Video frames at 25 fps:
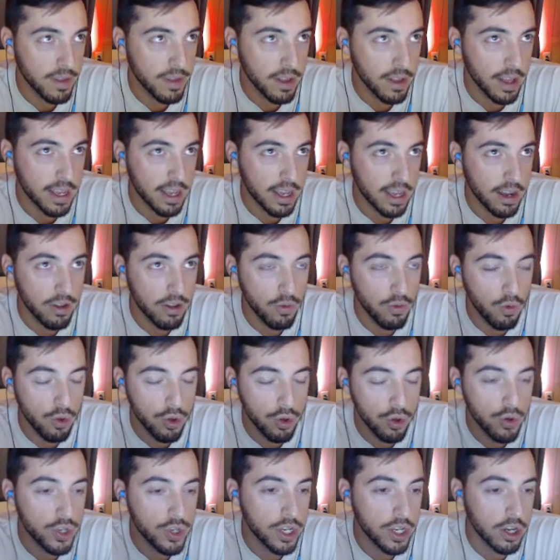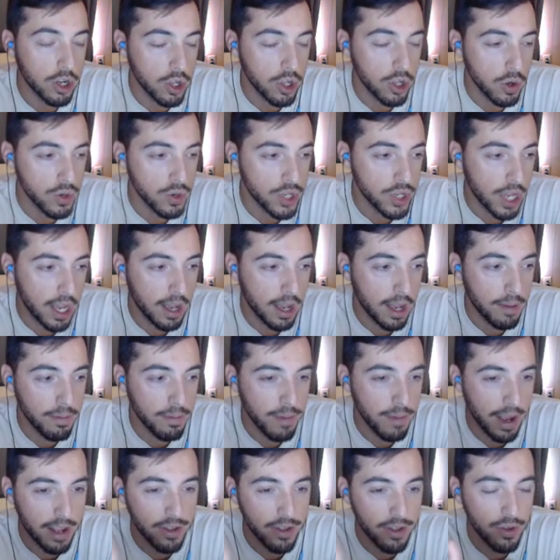like losing a close
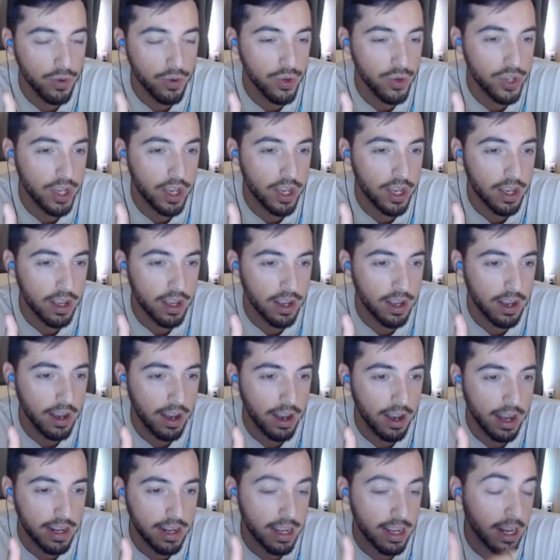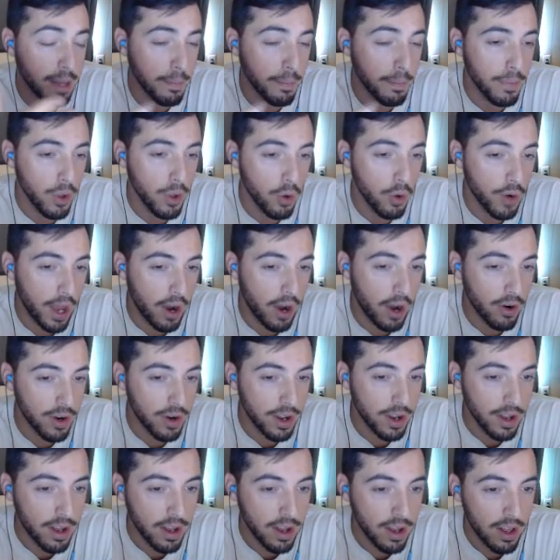game and losing and getting blown
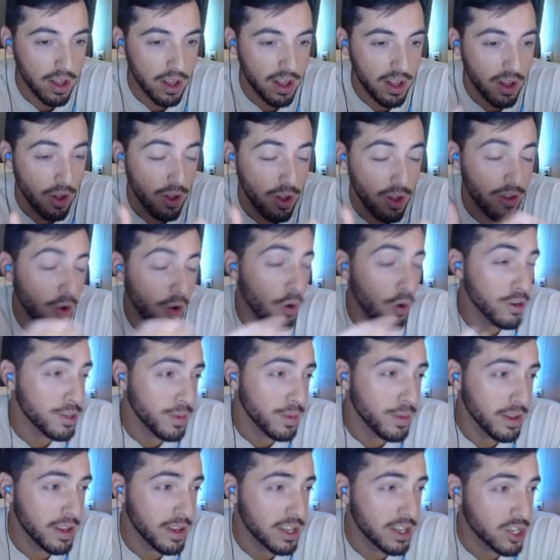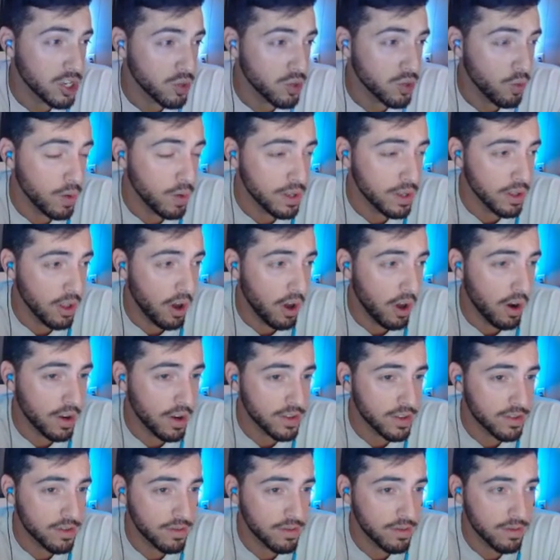out, ultimately it's just one
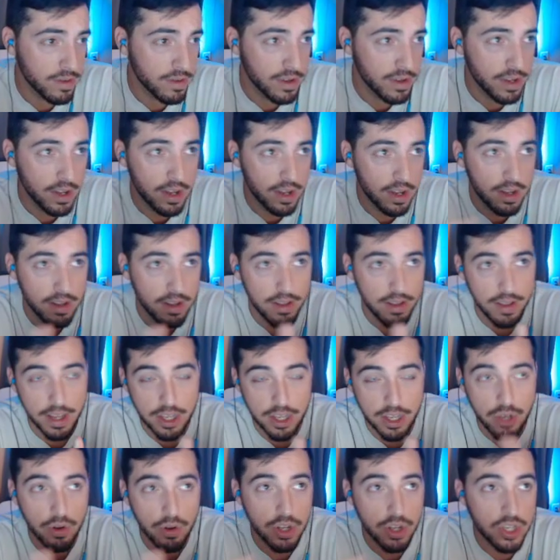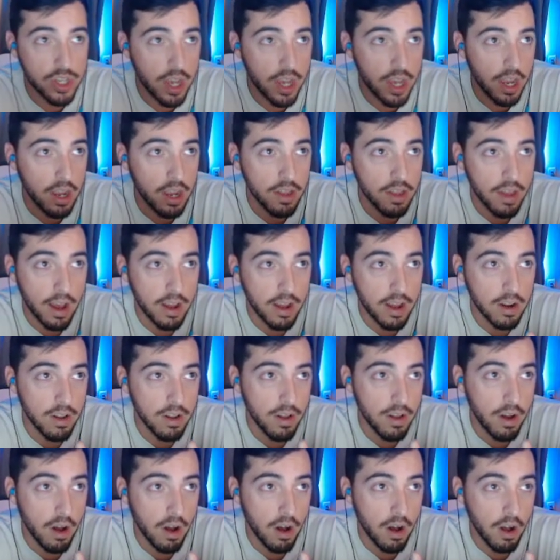loss. Like, you could say that
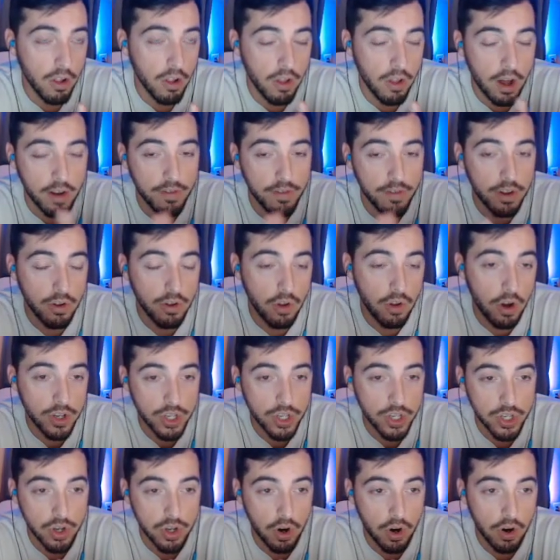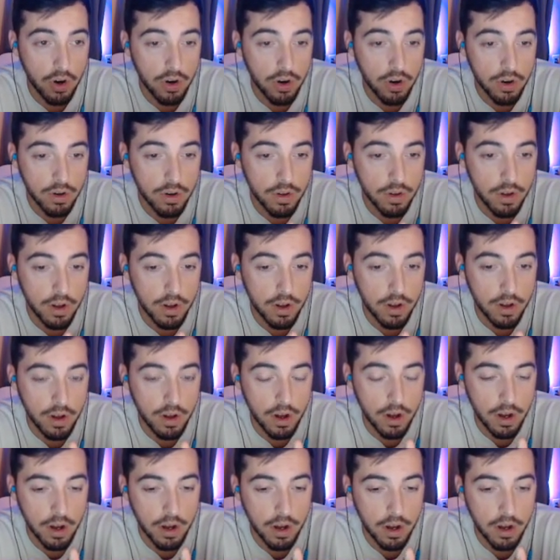a lot of their losses are
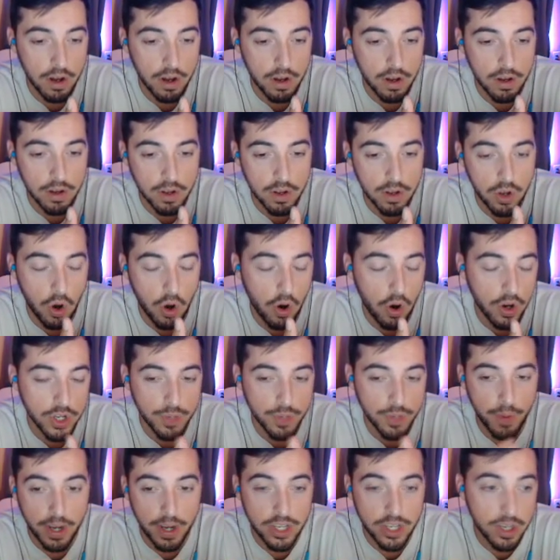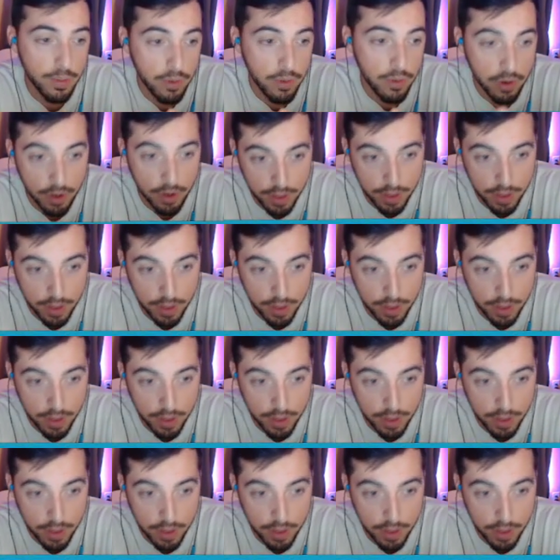uh, caused by similar